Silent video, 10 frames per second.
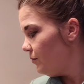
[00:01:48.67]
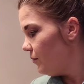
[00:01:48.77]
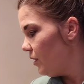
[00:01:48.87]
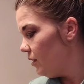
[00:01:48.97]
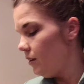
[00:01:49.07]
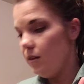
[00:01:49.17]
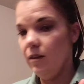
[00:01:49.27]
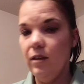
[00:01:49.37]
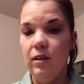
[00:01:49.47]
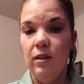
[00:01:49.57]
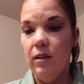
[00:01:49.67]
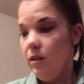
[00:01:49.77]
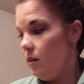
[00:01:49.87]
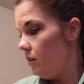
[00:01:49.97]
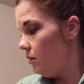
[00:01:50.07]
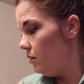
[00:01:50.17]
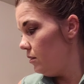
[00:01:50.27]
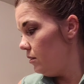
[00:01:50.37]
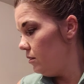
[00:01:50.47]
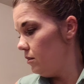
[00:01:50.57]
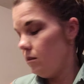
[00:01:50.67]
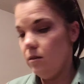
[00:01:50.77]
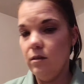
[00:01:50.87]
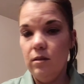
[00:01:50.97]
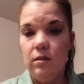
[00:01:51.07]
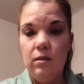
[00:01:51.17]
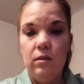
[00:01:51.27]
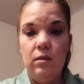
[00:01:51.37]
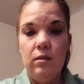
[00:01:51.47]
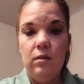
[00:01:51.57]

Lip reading: (silence)